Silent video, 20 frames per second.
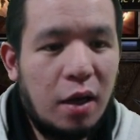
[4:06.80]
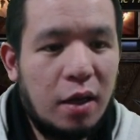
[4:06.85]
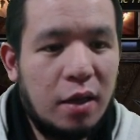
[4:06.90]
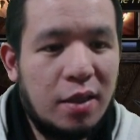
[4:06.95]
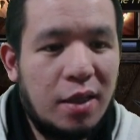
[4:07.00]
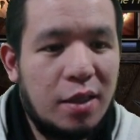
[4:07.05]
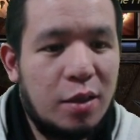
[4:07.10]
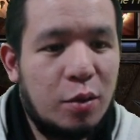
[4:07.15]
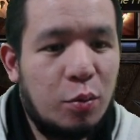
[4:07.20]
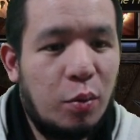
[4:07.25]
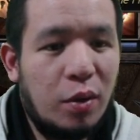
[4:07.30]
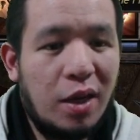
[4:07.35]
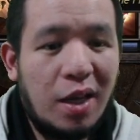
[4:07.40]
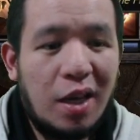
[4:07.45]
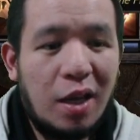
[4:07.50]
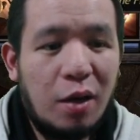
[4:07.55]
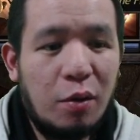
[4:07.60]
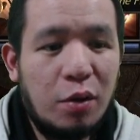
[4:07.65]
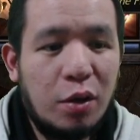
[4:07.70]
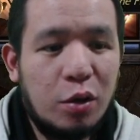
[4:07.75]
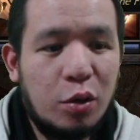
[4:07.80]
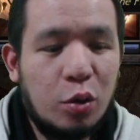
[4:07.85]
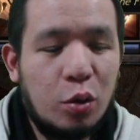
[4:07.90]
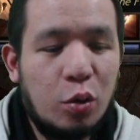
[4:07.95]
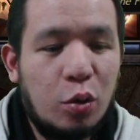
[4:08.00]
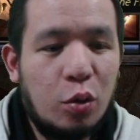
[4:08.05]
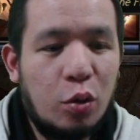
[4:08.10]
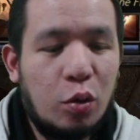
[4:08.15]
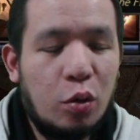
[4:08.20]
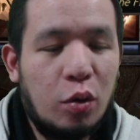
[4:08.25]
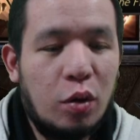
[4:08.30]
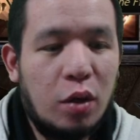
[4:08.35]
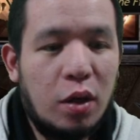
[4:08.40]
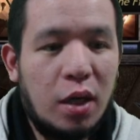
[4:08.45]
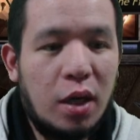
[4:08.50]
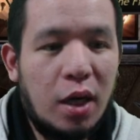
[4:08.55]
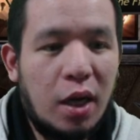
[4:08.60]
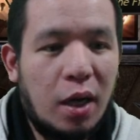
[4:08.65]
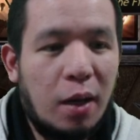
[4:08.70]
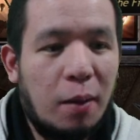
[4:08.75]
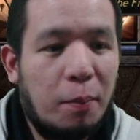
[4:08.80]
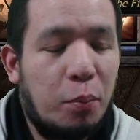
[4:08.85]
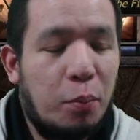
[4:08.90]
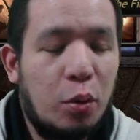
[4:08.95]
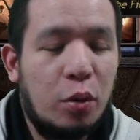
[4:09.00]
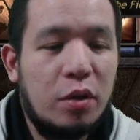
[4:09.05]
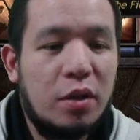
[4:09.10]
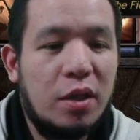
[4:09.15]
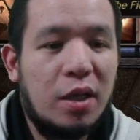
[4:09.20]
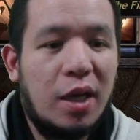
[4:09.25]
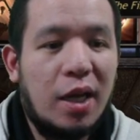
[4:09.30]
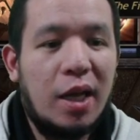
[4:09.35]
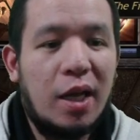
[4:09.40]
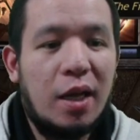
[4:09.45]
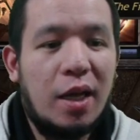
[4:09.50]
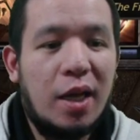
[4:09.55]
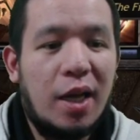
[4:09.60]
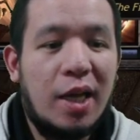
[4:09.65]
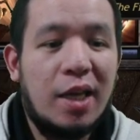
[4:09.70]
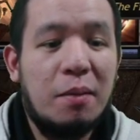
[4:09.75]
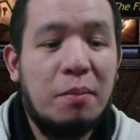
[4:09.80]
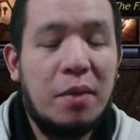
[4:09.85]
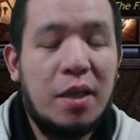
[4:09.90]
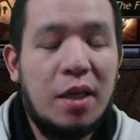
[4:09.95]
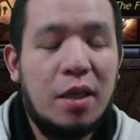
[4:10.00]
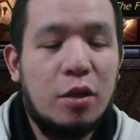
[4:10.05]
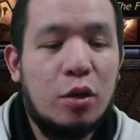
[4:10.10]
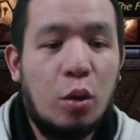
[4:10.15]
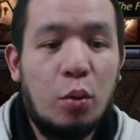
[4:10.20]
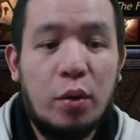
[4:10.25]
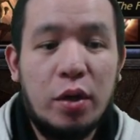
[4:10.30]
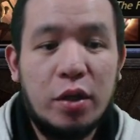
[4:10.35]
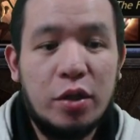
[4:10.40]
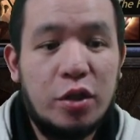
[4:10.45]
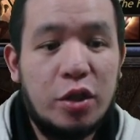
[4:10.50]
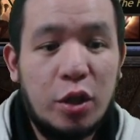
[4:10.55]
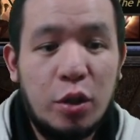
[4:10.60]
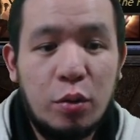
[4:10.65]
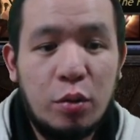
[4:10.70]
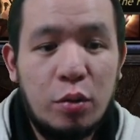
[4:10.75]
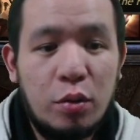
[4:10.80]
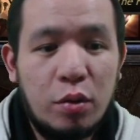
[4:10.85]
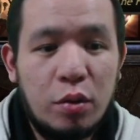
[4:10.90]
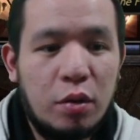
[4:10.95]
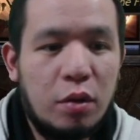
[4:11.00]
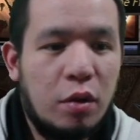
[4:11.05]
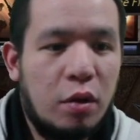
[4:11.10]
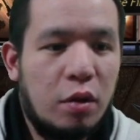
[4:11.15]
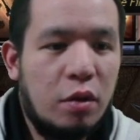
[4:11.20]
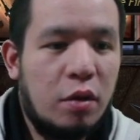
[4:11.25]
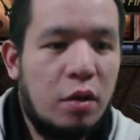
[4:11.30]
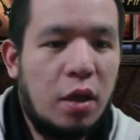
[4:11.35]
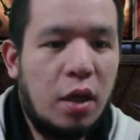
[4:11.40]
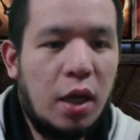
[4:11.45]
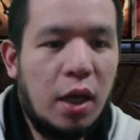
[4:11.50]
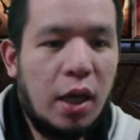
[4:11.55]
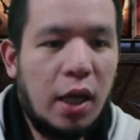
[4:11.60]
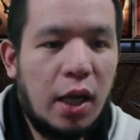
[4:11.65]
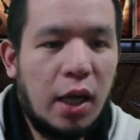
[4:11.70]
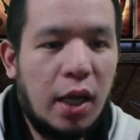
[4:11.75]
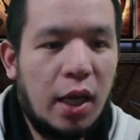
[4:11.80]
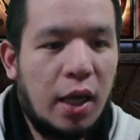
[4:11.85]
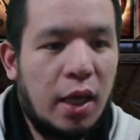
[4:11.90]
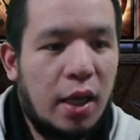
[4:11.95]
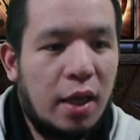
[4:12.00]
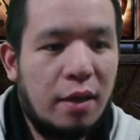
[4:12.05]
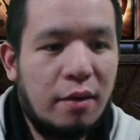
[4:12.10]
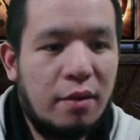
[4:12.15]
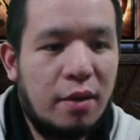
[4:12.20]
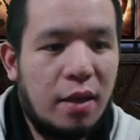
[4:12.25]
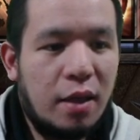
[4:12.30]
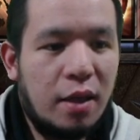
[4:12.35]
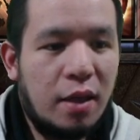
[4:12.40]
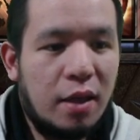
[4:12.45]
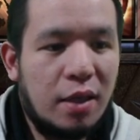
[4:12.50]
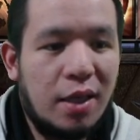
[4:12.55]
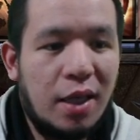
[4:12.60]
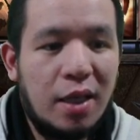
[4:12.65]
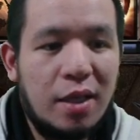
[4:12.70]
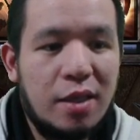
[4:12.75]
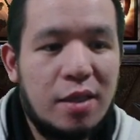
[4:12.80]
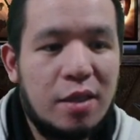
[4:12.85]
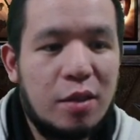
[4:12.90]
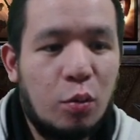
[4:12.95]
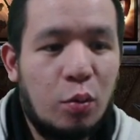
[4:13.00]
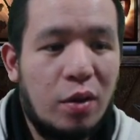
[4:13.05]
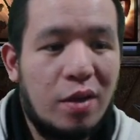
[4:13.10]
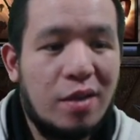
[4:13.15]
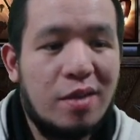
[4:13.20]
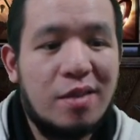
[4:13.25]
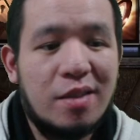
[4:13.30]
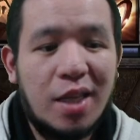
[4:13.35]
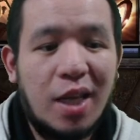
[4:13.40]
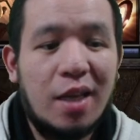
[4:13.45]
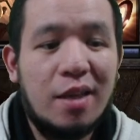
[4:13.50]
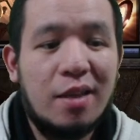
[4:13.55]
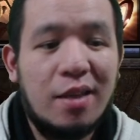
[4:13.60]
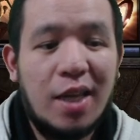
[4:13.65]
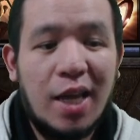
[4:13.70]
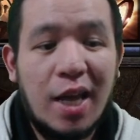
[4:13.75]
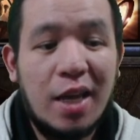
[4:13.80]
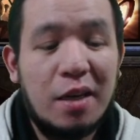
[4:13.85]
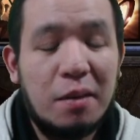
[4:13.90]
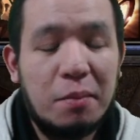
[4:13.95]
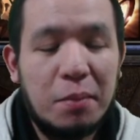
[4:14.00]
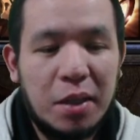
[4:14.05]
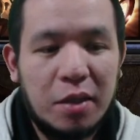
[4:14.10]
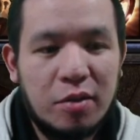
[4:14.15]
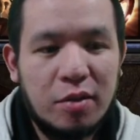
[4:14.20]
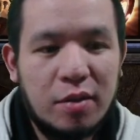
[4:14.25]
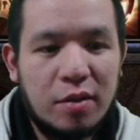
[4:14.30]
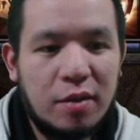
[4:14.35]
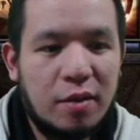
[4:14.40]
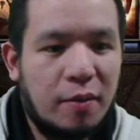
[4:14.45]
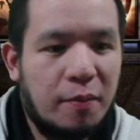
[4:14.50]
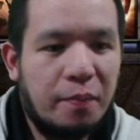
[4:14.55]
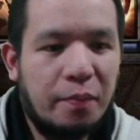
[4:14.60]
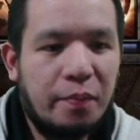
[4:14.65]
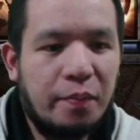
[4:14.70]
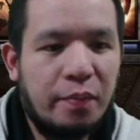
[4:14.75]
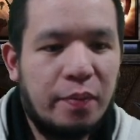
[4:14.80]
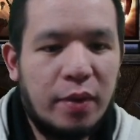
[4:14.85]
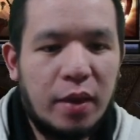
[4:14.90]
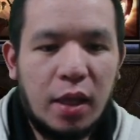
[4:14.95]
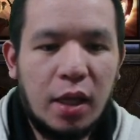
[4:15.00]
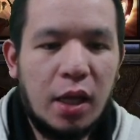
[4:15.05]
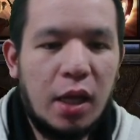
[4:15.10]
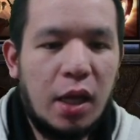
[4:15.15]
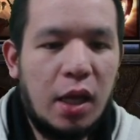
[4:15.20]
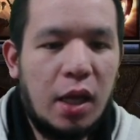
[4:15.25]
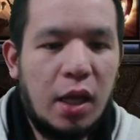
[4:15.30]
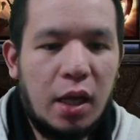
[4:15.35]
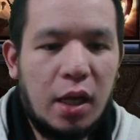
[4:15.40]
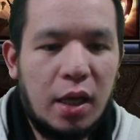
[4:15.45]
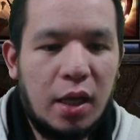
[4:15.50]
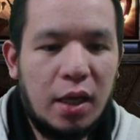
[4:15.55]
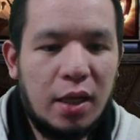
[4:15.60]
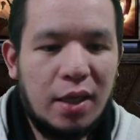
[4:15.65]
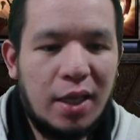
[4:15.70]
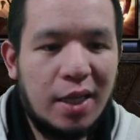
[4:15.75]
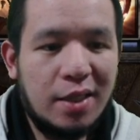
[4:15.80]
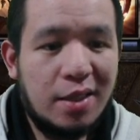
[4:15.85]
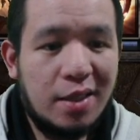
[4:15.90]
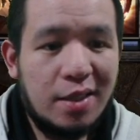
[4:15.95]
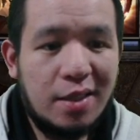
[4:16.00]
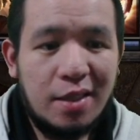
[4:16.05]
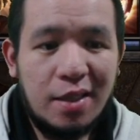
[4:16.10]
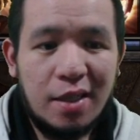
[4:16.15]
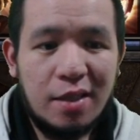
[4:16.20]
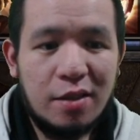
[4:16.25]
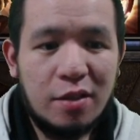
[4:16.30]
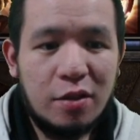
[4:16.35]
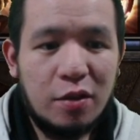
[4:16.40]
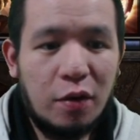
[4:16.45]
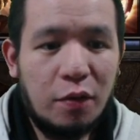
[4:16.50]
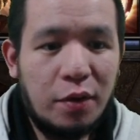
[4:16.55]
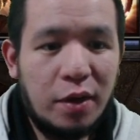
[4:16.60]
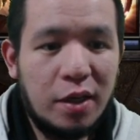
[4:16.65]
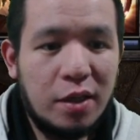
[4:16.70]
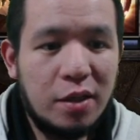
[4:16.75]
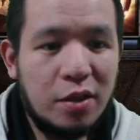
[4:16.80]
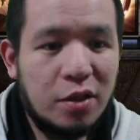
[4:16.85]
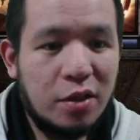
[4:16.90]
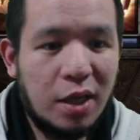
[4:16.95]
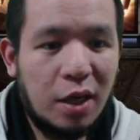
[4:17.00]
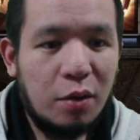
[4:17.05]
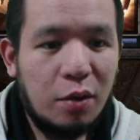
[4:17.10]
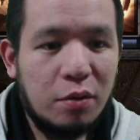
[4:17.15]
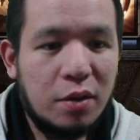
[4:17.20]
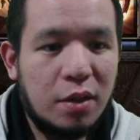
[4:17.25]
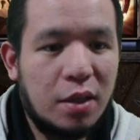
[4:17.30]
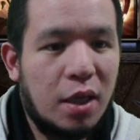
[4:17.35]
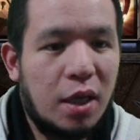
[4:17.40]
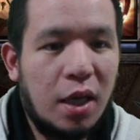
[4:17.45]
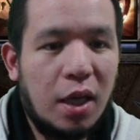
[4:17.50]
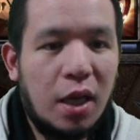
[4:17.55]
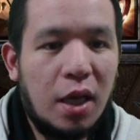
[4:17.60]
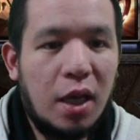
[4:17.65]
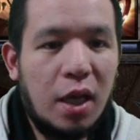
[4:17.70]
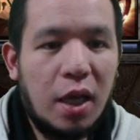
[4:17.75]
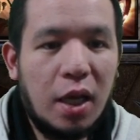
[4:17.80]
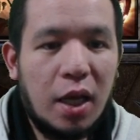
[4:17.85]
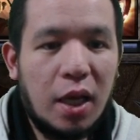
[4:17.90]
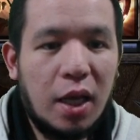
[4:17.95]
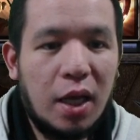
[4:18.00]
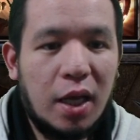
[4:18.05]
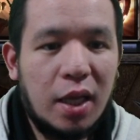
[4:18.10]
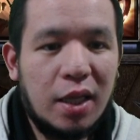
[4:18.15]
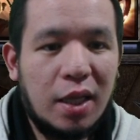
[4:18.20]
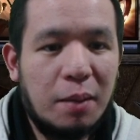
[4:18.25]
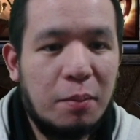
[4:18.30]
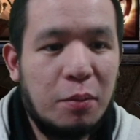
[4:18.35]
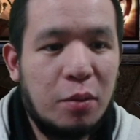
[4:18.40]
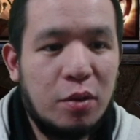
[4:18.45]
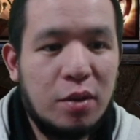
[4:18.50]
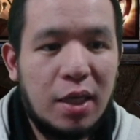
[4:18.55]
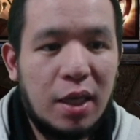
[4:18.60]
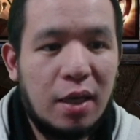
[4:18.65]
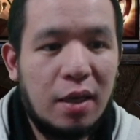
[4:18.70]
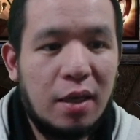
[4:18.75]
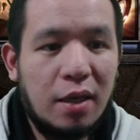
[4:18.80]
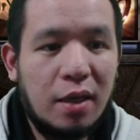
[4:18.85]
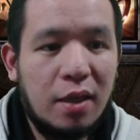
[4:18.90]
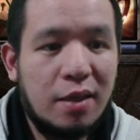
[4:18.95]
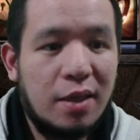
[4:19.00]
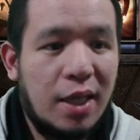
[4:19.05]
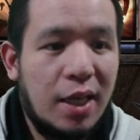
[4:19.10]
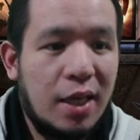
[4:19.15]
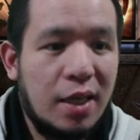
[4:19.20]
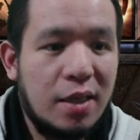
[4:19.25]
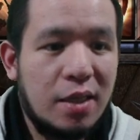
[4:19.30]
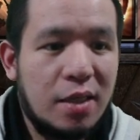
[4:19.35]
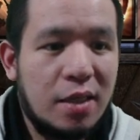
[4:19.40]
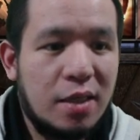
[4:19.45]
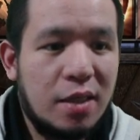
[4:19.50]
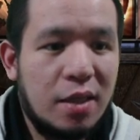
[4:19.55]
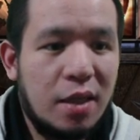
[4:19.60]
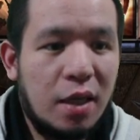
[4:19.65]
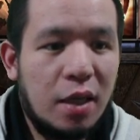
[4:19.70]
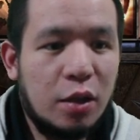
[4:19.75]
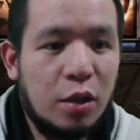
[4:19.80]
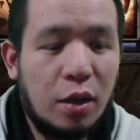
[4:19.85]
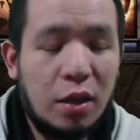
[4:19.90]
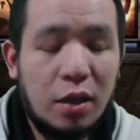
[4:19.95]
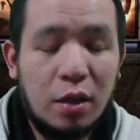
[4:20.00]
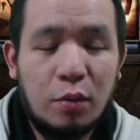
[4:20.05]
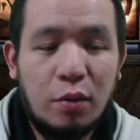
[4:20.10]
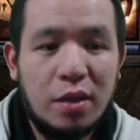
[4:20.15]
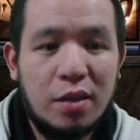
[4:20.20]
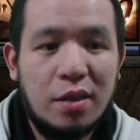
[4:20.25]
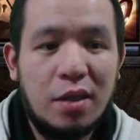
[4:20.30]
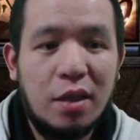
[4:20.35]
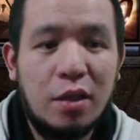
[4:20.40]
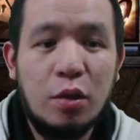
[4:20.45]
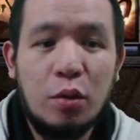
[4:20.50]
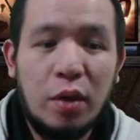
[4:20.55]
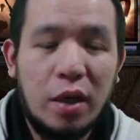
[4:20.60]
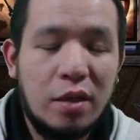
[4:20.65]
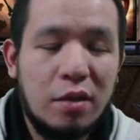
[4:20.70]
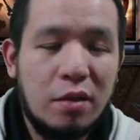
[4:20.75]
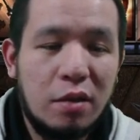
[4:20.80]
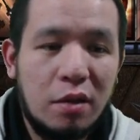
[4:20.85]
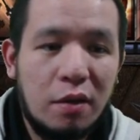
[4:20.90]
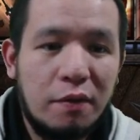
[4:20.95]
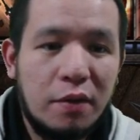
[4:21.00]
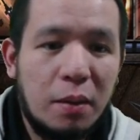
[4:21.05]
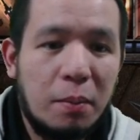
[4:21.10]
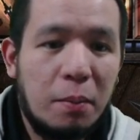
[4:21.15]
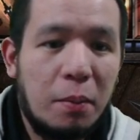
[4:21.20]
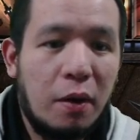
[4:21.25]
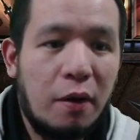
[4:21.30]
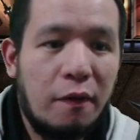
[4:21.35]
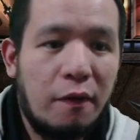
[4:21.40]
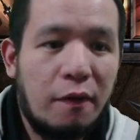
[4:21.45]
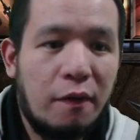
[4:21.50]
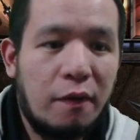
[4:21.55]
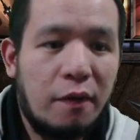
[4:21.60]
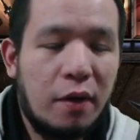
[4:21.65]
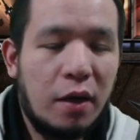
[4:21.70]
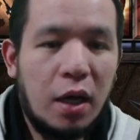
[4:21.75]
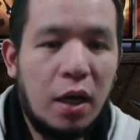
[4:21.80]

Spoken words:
This will allow you to pull the enemy towards you, and this will stun the enemies. And next is this Sovereign Shout, and I'm using this to increase the duration of the buff.